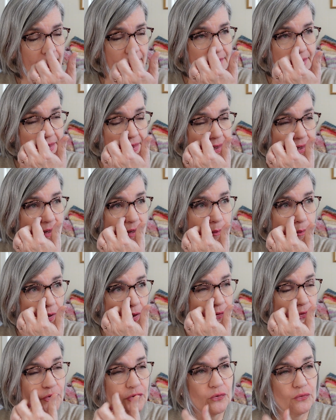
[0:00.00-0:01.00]
thinking
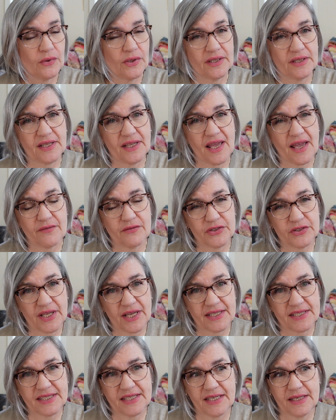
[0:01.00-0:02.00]
about doing the everyday
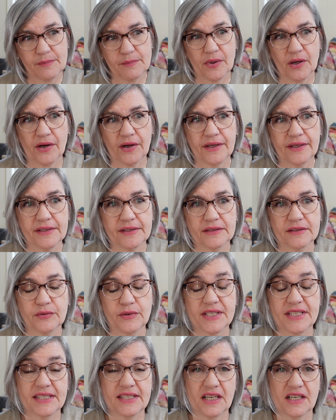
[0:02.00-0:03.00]
tee by
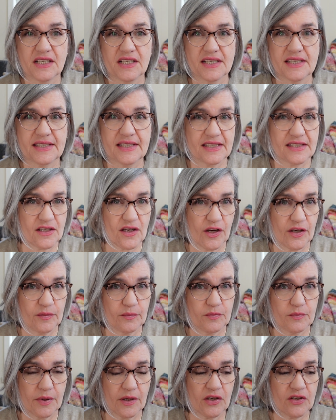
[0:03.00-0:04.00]
Twin Stitches Design,
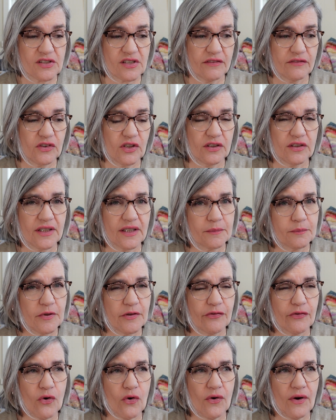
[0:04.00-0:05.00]
because I've done that
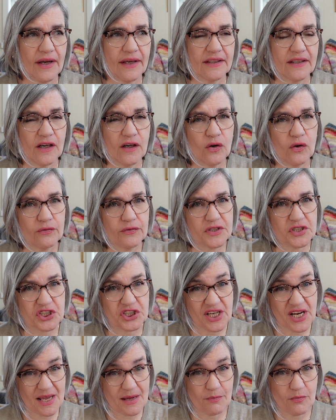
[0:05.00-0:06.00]
before and I love the
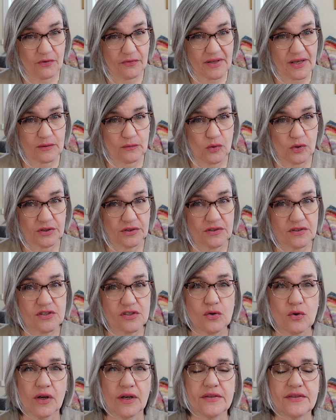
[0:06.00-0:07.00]
shape of that one.
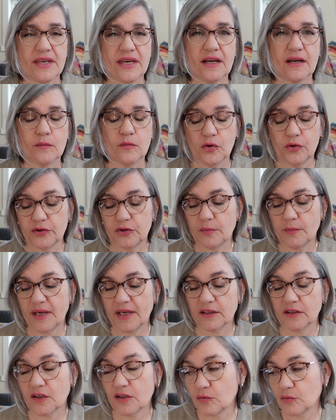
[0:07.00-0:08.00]
So I think I'm going to make
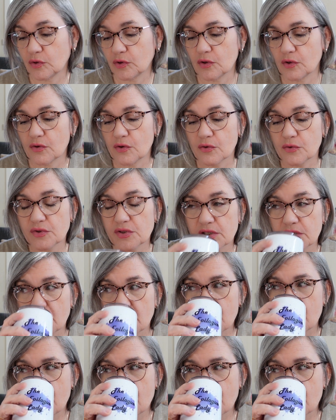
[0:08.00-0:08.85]
another one of those.